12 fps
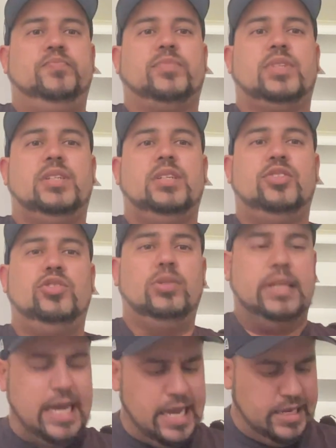Because you
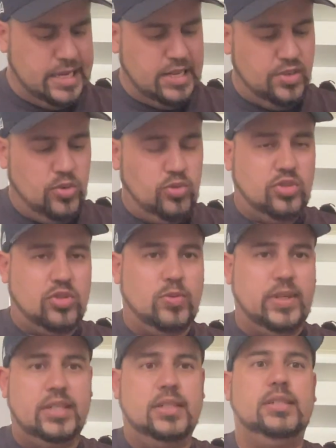can get used to
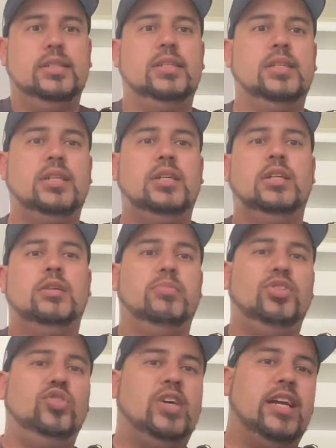it,
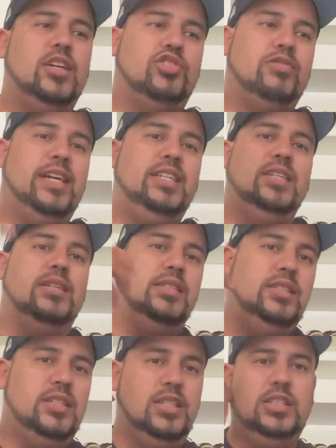but you got to train
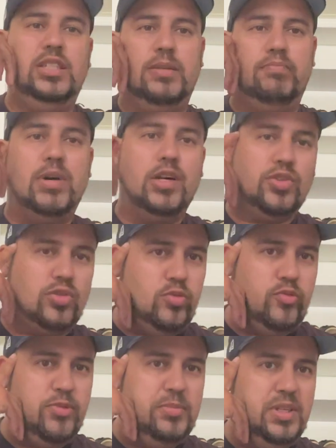your muscle
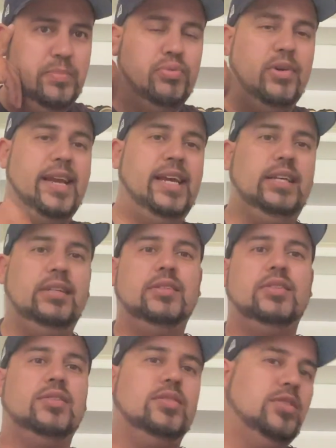from your brain
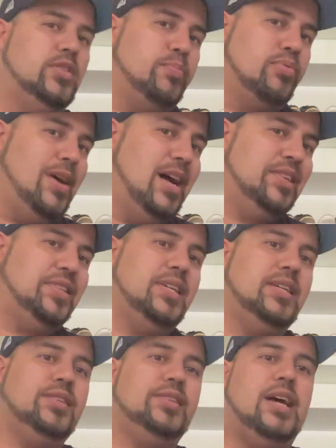to
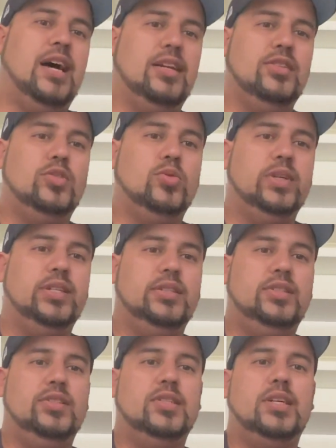process how to do it.
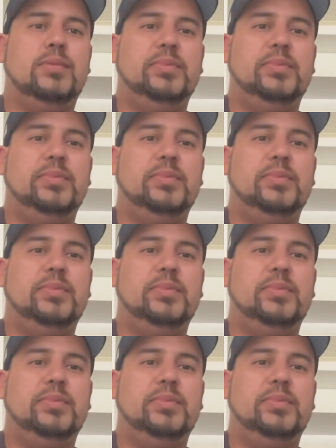You know what I